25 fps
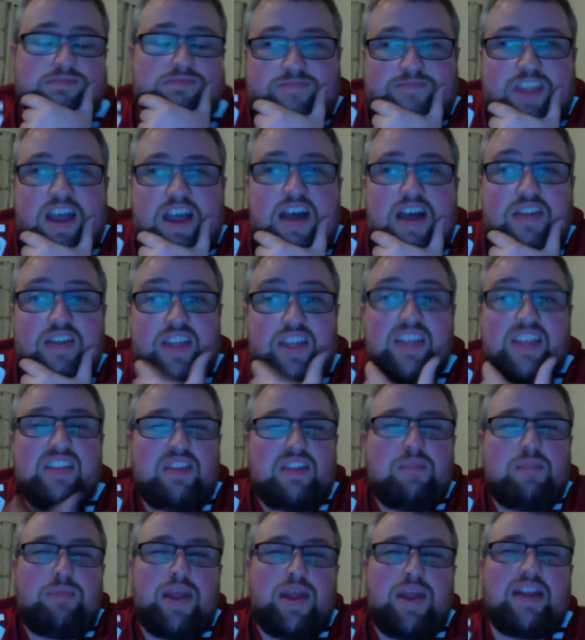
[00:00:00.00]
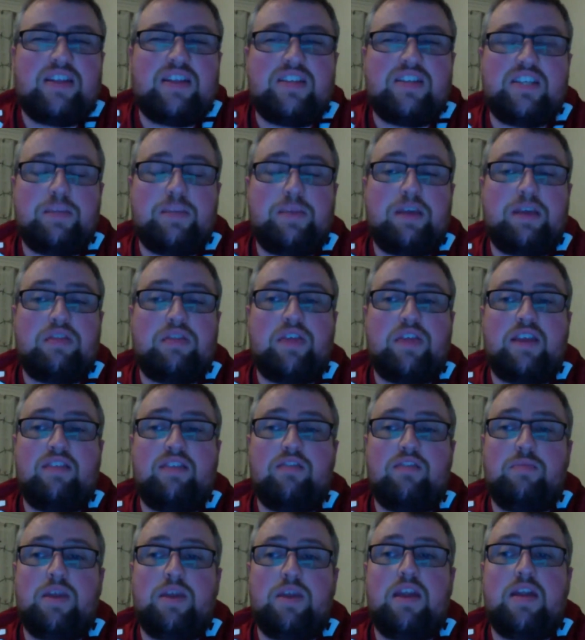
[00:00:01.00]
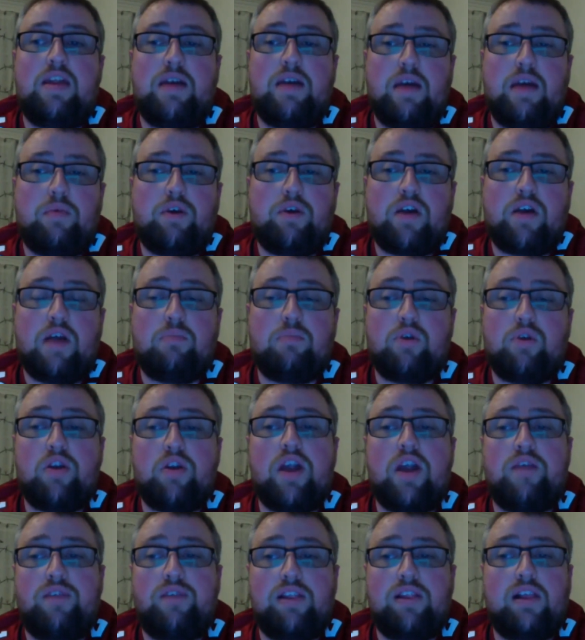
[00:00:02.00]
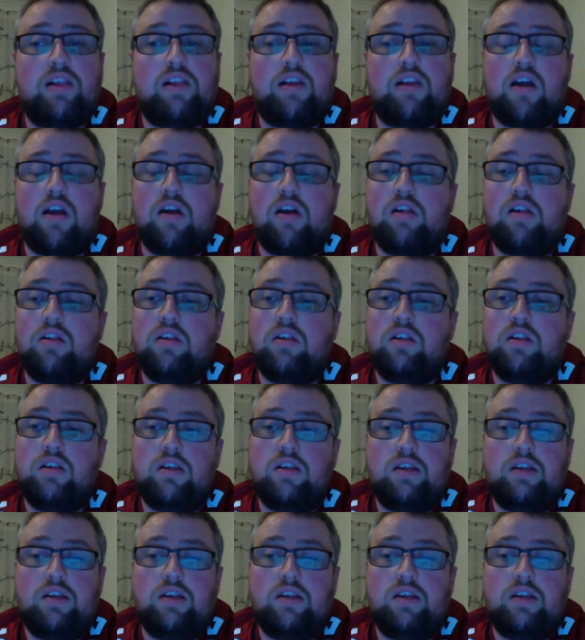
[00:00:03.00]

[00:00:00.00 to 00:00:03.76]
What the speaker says: the pregnancy is a big thing to me, and I'm going to have a little girl,